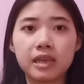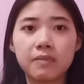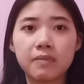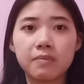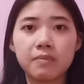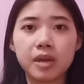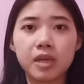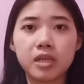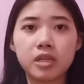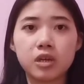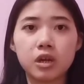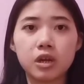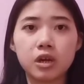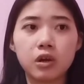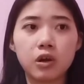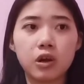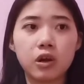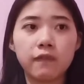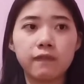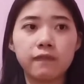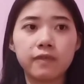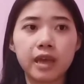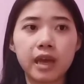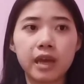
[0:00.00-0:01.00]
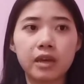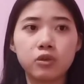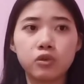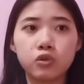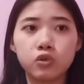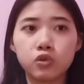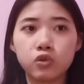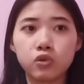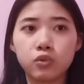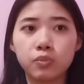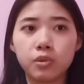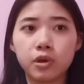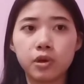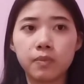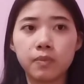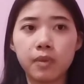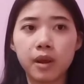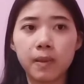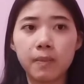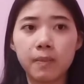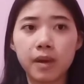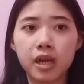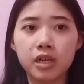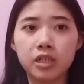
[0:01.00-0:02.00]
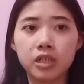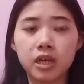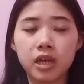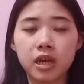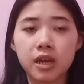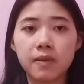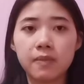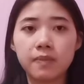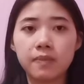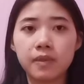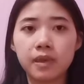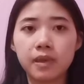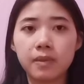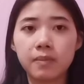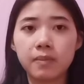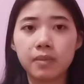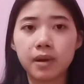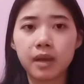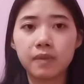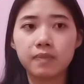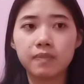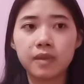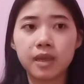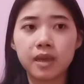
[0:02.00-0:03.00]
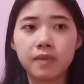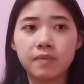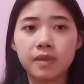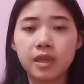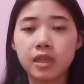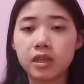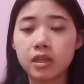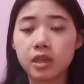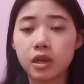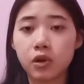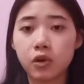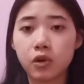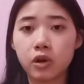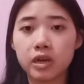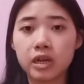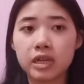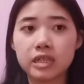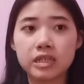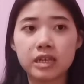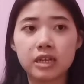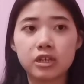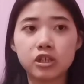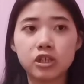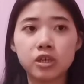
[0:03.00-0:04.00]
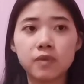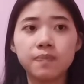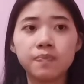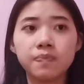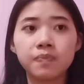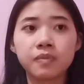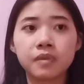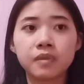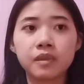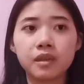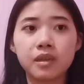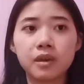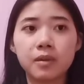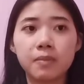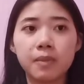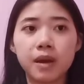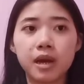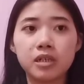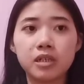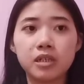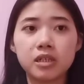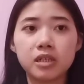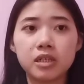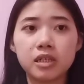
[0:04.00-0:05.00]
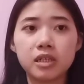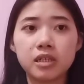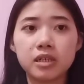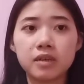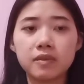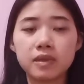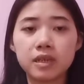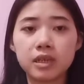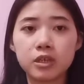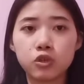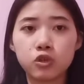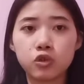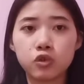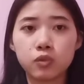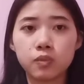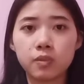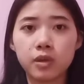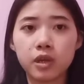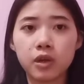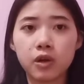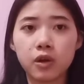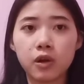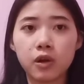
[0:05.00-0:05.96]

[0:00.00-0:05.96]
It makes a lot of time to prepare budget and implement them in the organization. The budget system needs to be